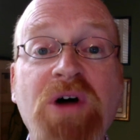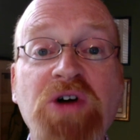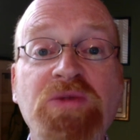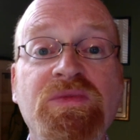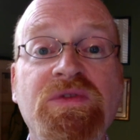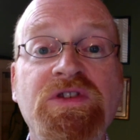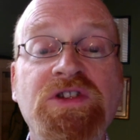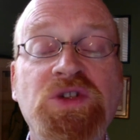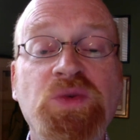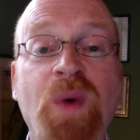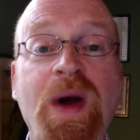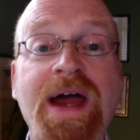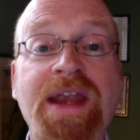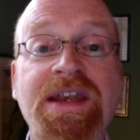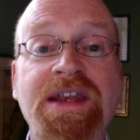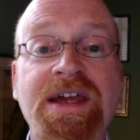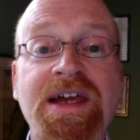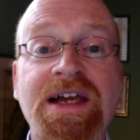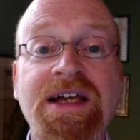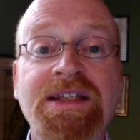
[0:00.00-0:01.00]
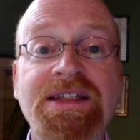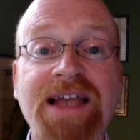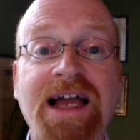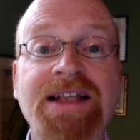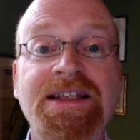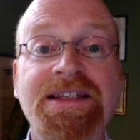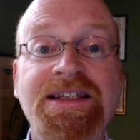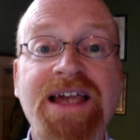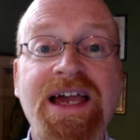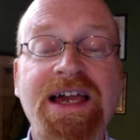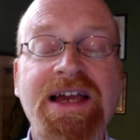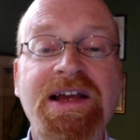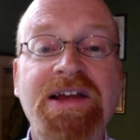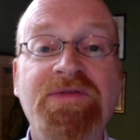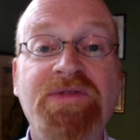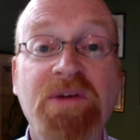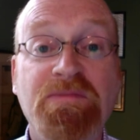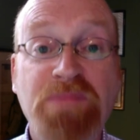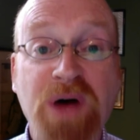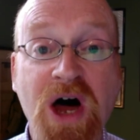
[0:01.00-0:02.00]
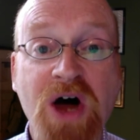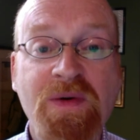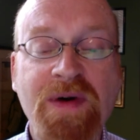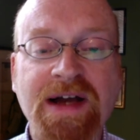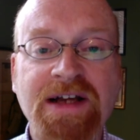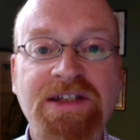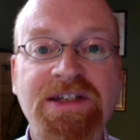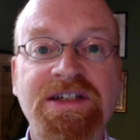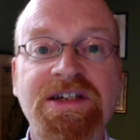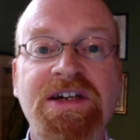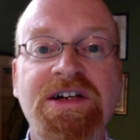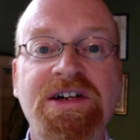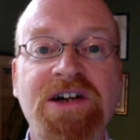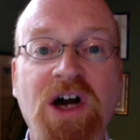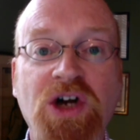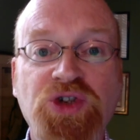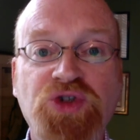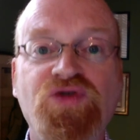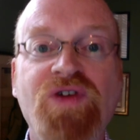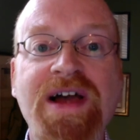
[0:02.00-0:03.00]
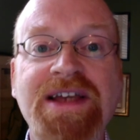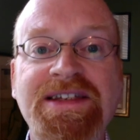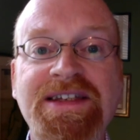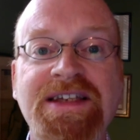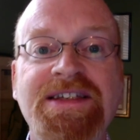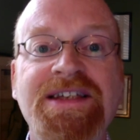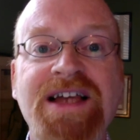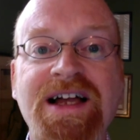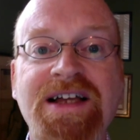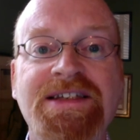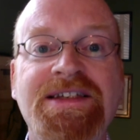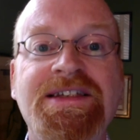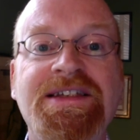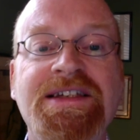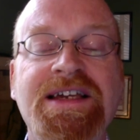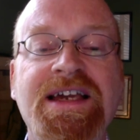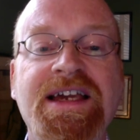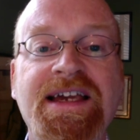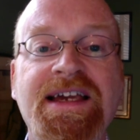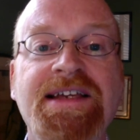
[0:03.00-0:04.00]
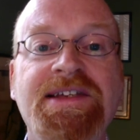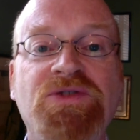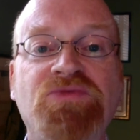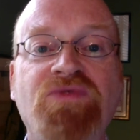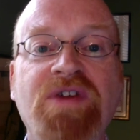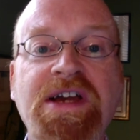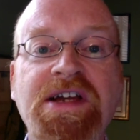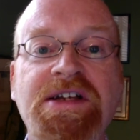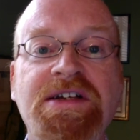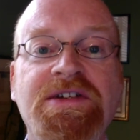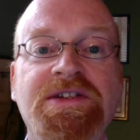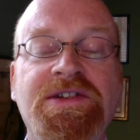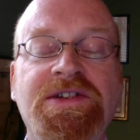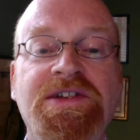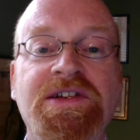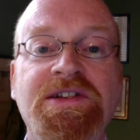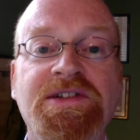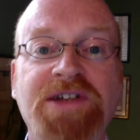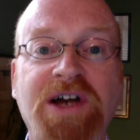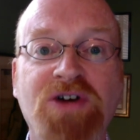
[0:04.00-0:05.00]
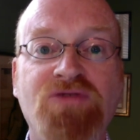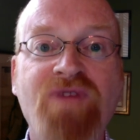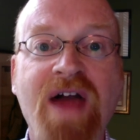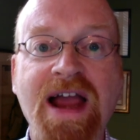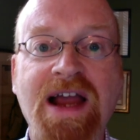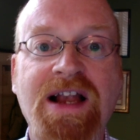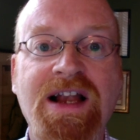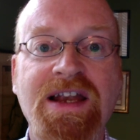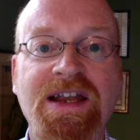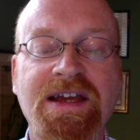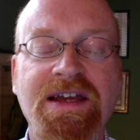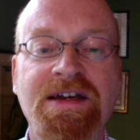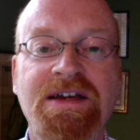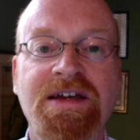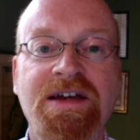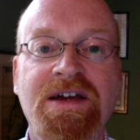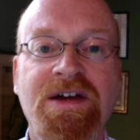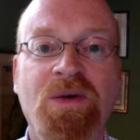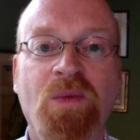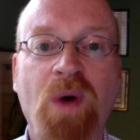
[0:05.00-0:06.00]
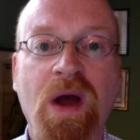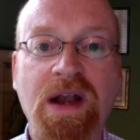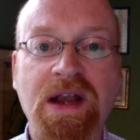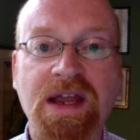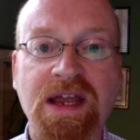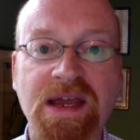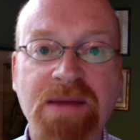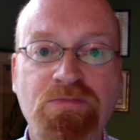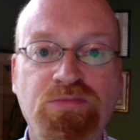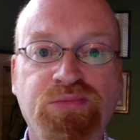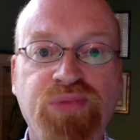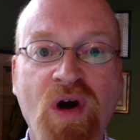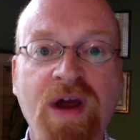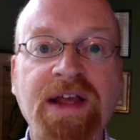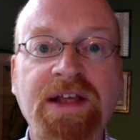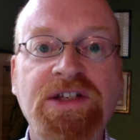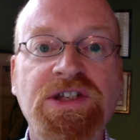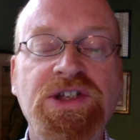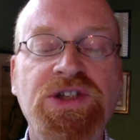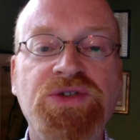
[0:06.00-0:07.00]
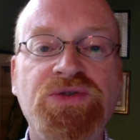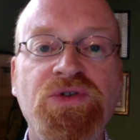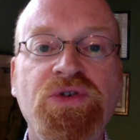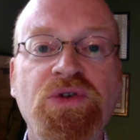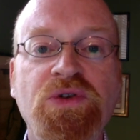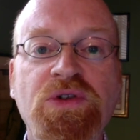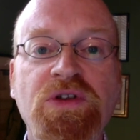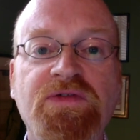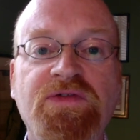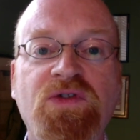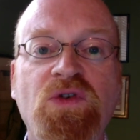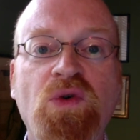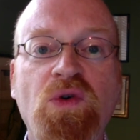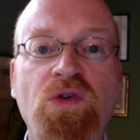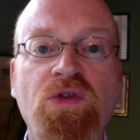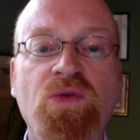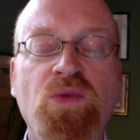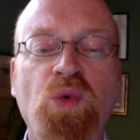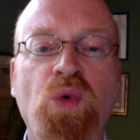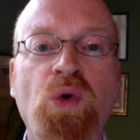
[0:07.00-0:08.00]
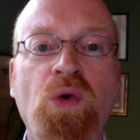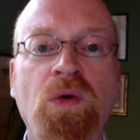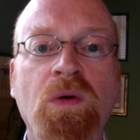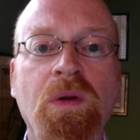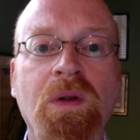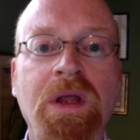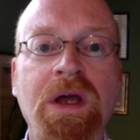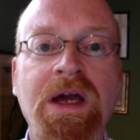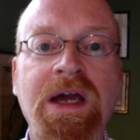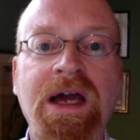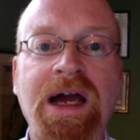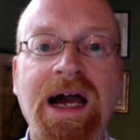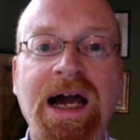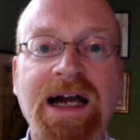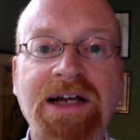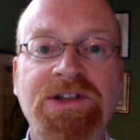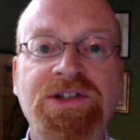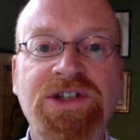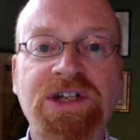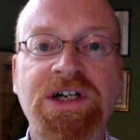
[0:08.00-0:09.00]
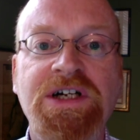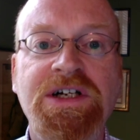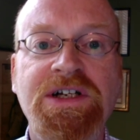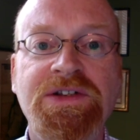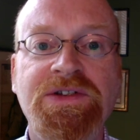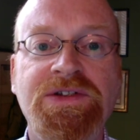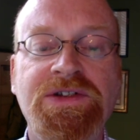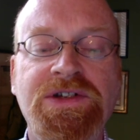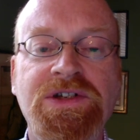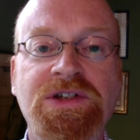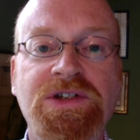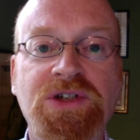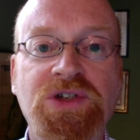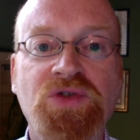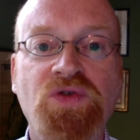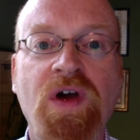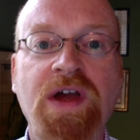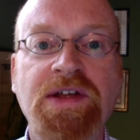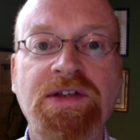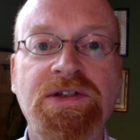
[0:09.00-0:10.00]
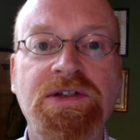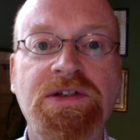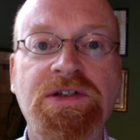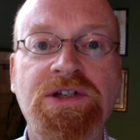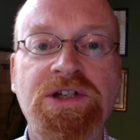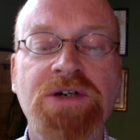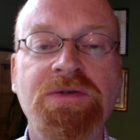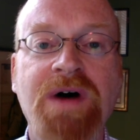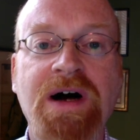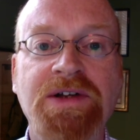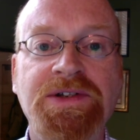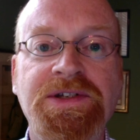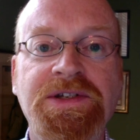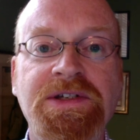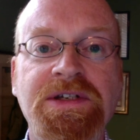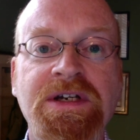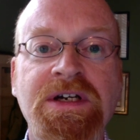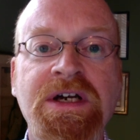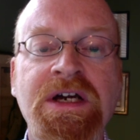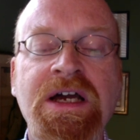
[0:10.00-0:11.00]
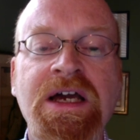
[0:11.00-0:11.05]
moments when Dante, the poet, addresses us, his readers, directly, when he breaks through the fourth wall and turns straight to us.